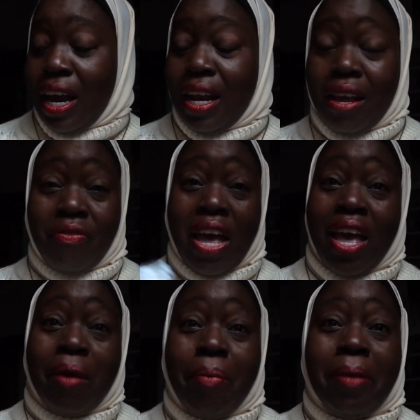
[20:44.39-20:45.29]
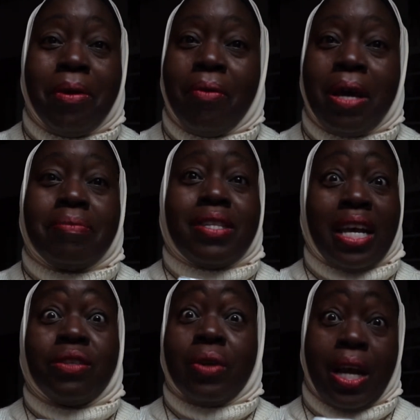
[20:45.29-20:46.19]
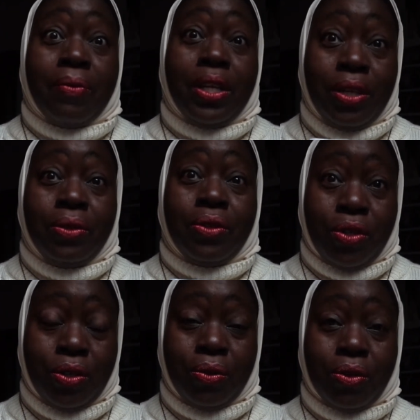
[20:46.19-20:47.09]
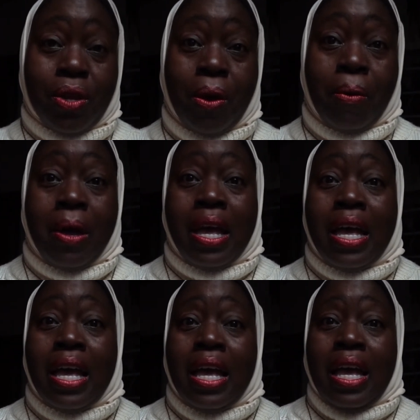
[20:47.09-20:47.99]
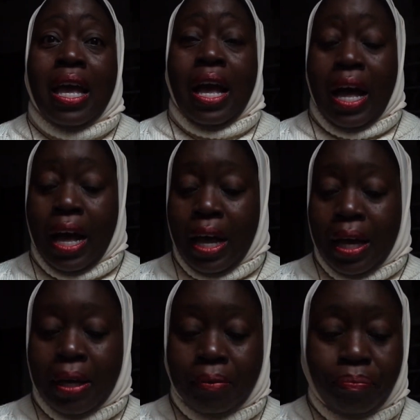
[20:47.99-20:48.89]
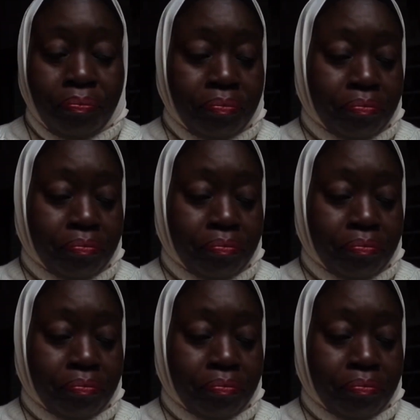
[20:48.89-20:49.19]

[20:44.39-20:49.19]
And if I had baby wipes, that's what I would use too. So last